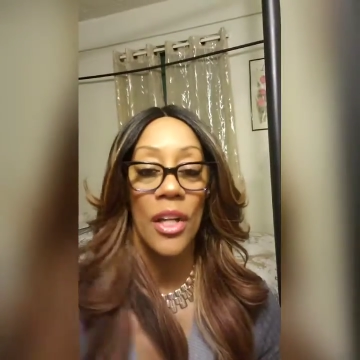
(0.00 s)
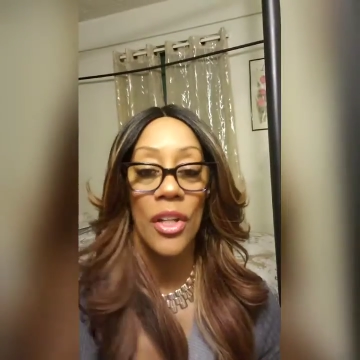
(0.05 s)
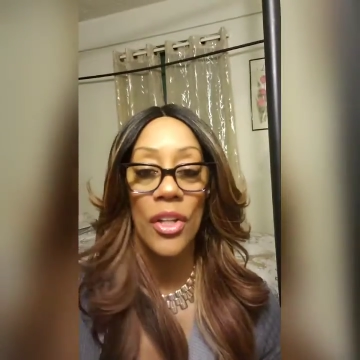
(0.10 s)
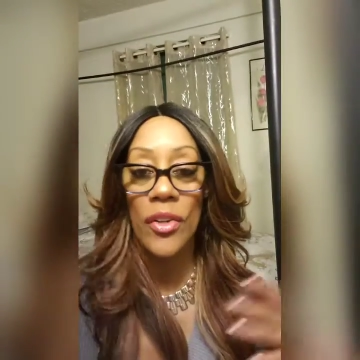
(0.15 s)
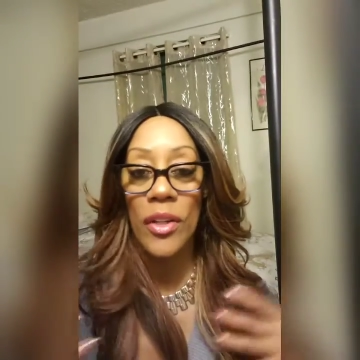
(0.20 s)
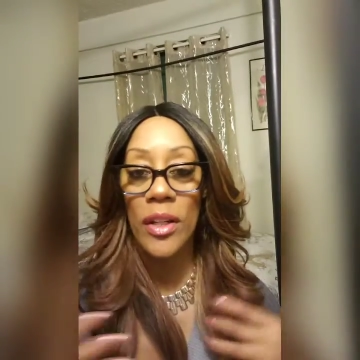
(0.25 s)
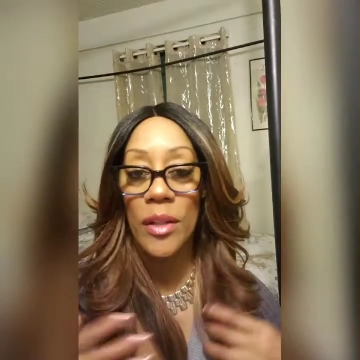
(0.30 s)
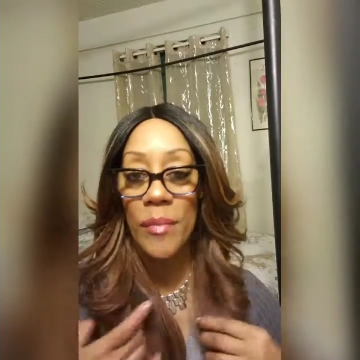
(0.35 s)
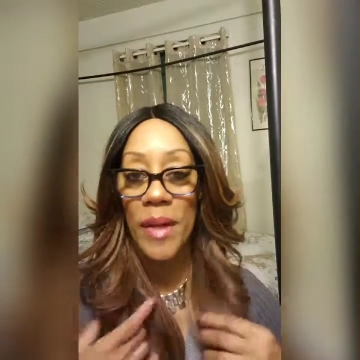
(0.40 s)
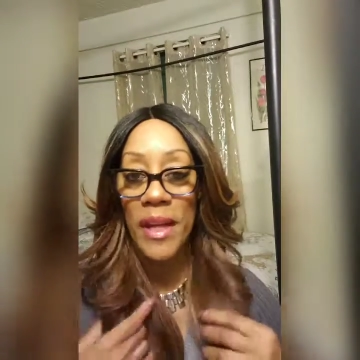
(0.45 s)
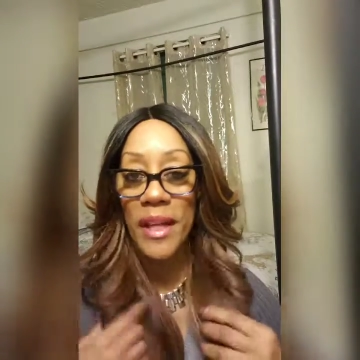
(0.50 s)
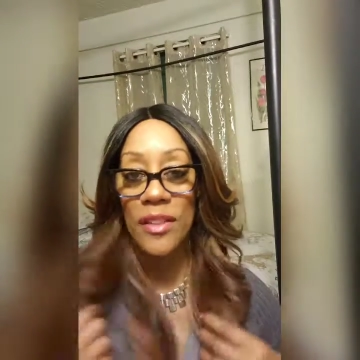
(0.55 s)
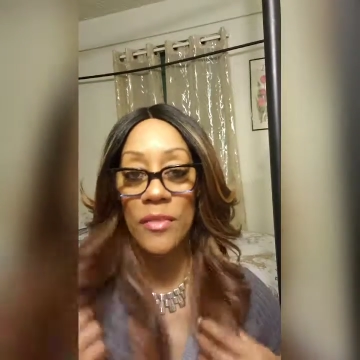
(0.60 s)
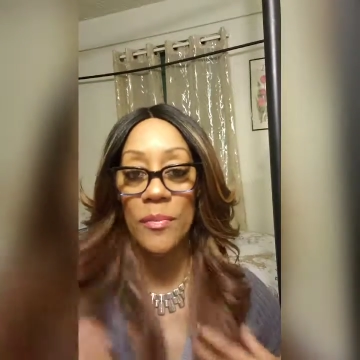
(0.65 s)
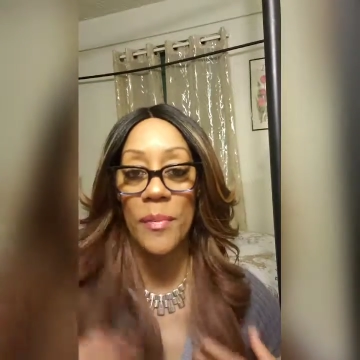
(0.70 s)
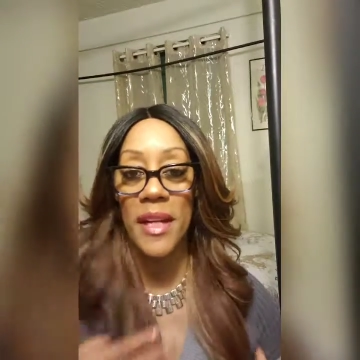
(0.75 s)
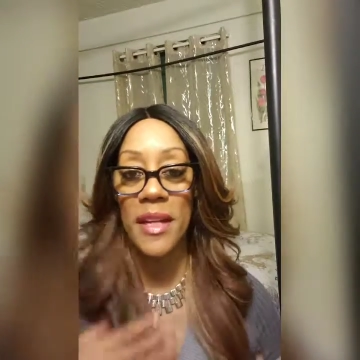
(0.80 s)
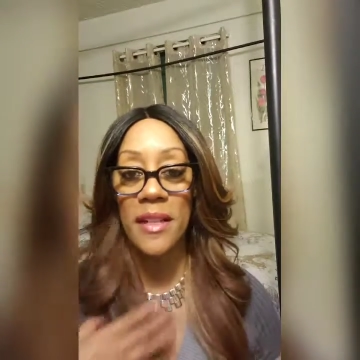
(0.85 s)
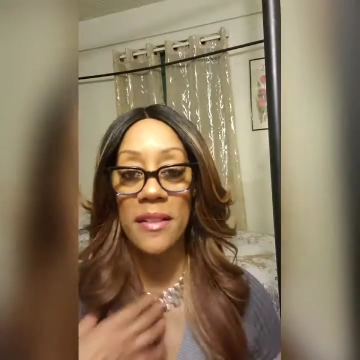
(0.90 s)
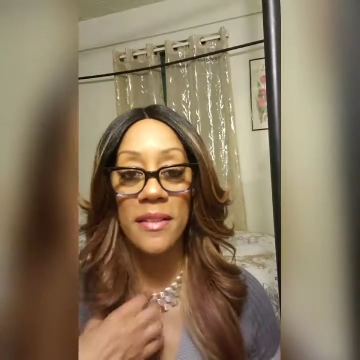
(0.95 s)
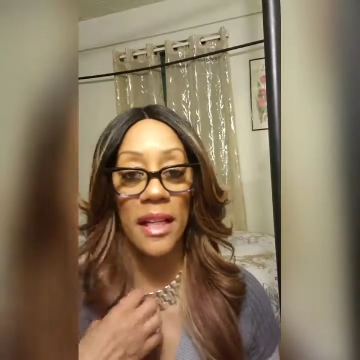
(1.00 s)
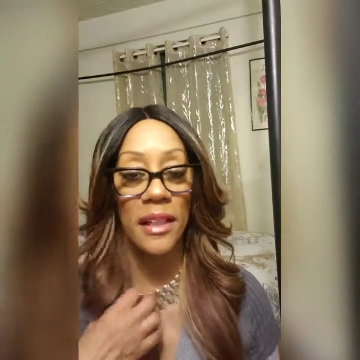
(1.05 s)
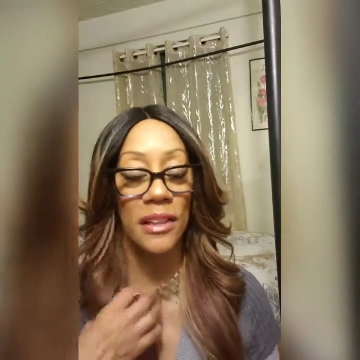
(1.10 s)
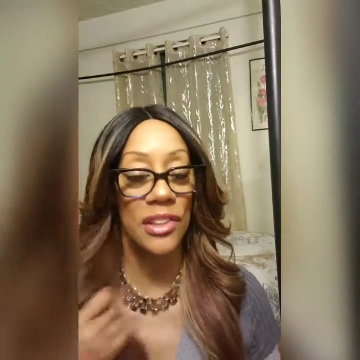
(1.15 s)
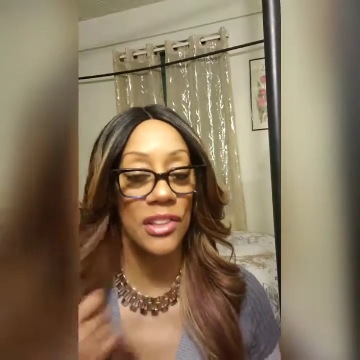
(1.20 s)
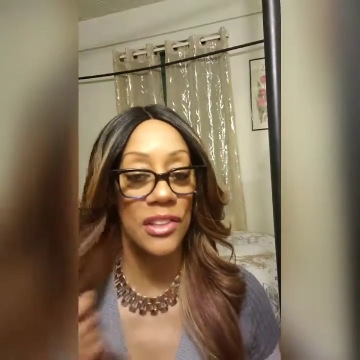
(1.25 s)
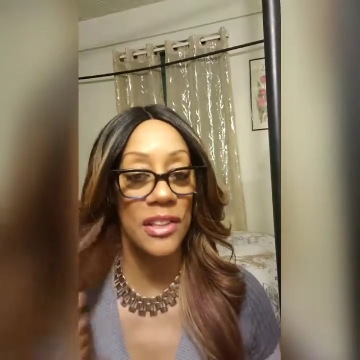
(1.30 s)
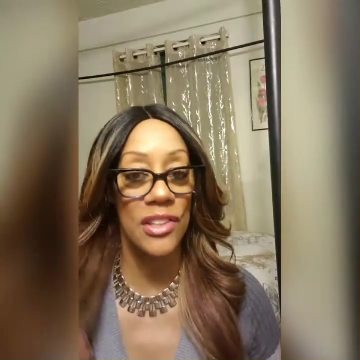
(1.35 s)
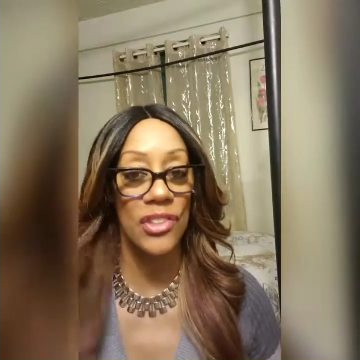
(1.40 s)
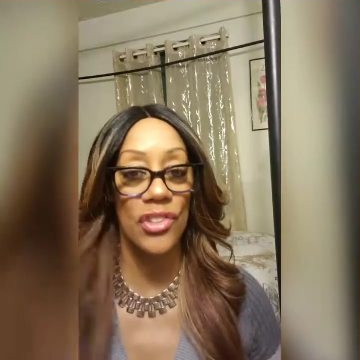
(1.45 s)
you can make as many
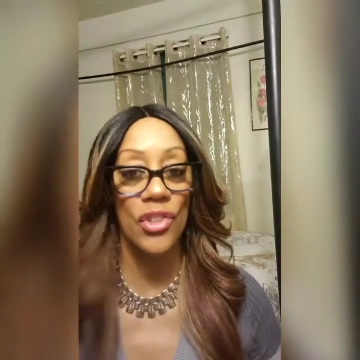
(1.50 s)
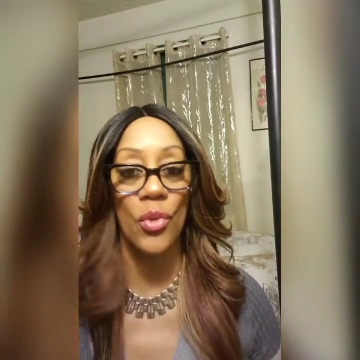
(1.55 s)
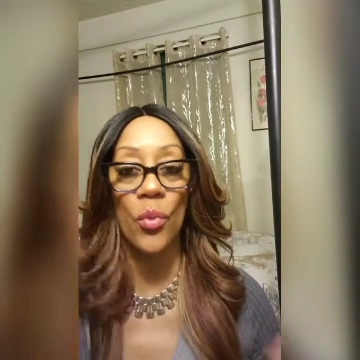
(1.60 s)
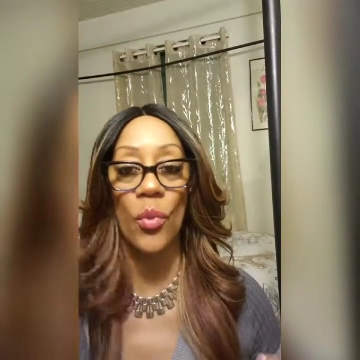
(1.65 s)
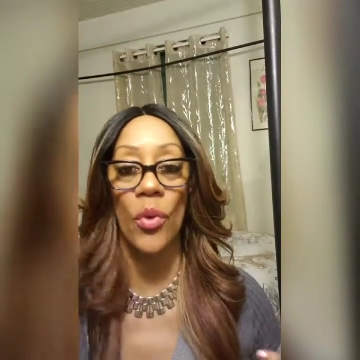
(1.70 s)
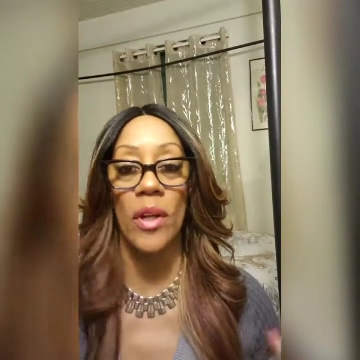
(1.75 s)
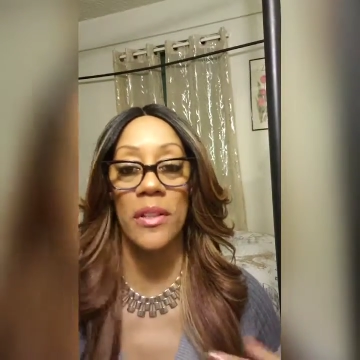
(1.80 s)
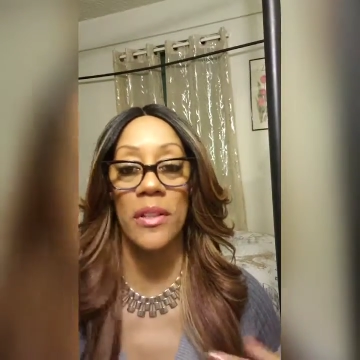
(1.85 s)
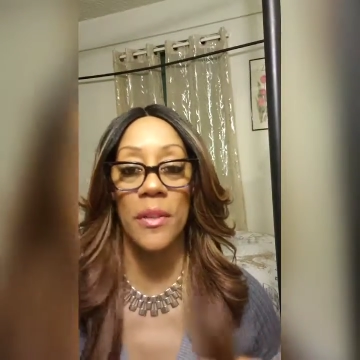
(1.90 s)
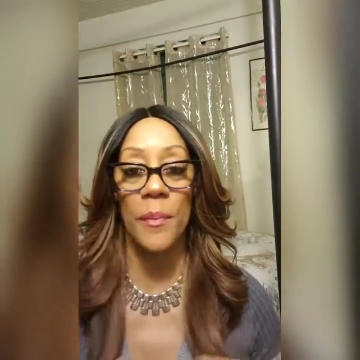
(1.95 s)
sections as you want